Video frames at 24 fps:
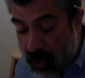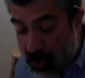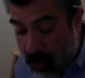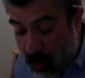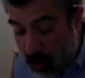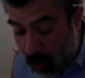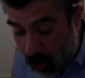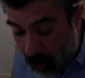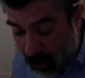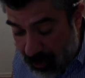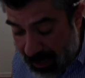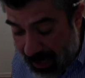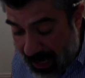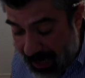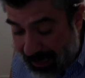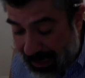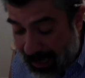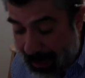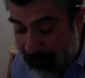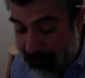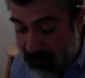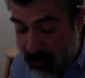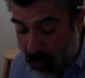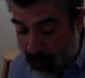cardiac
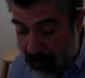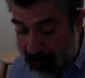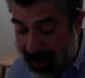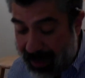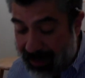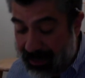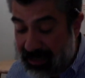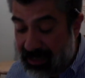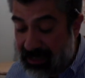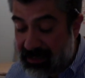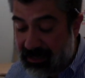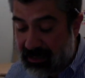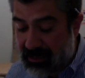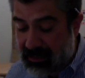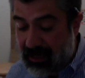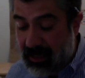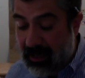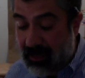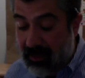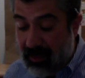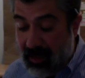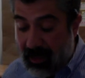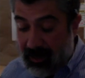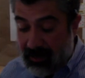abnormalities, and
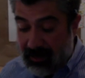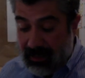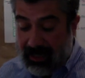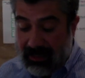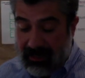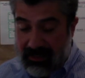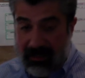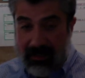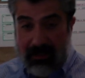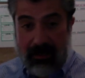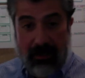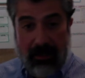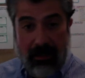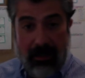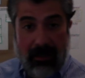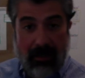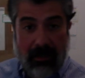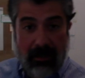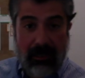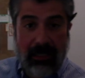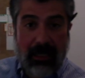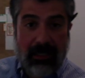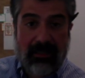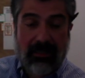death. That's
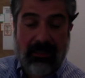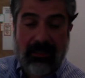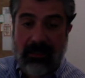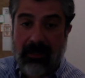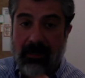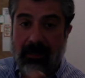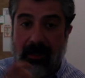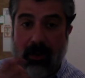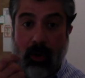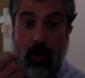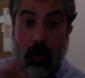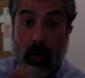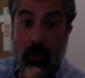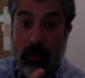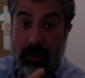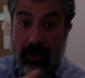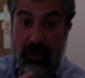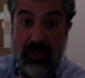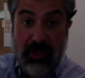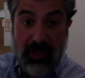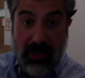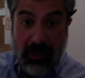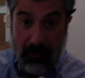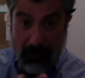the that's the
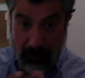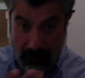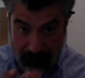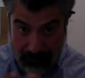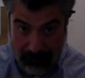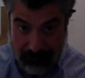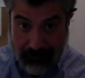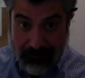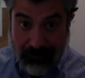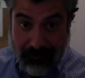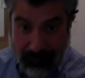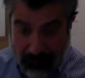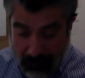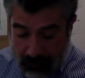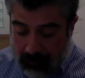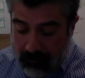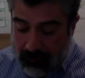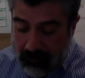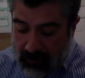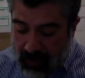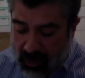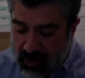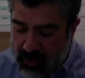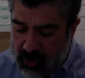origin.
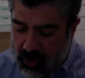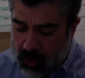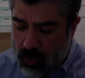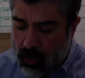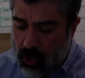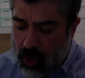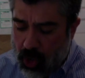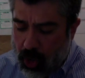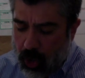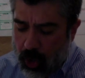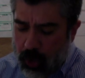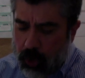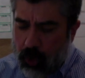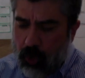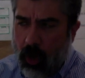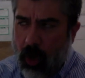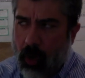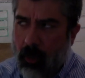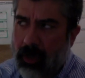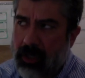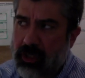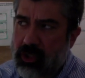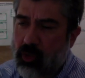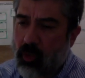So you
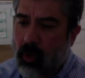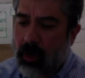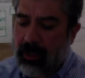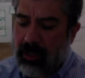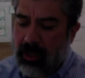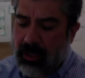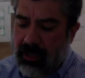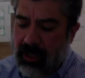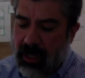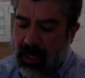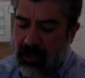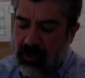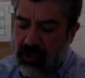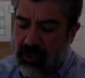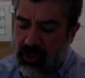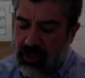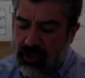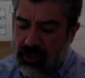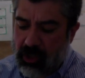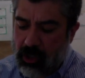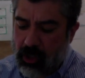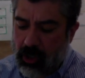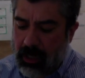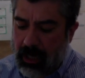always want to not
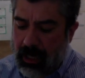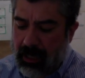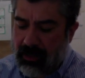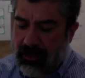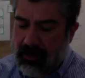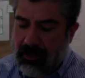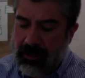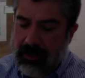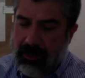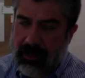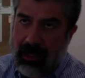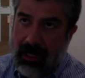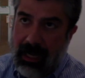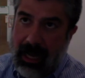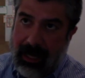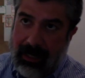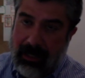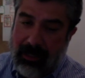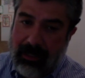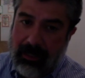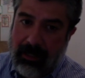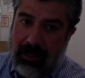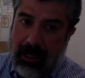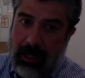just look at the
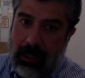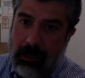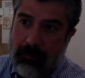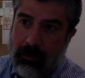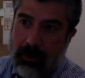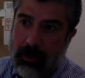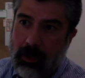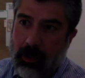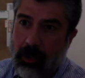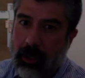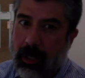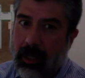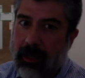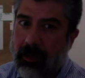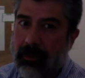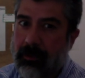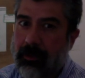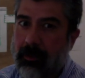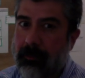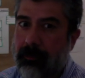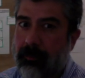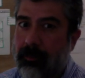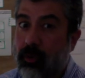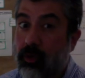lidocaine, but look at
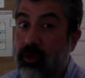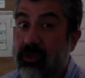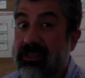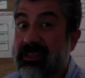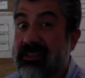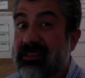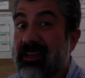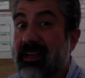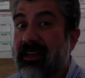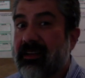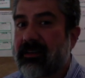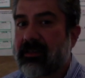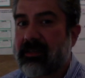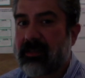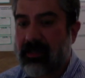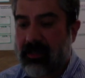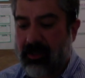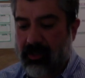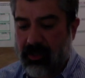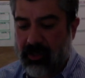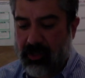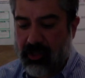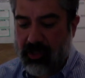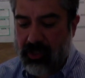the
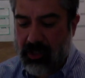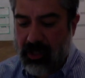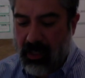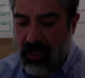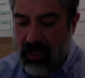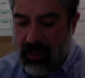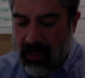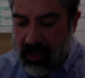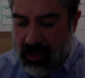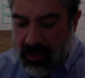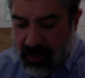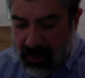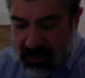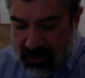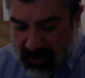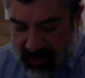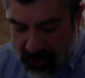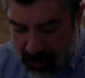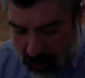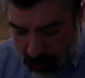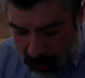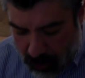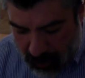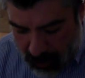percentage. Because
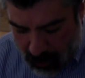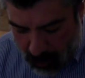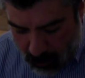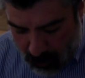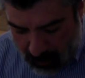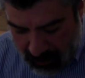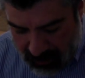here, look at what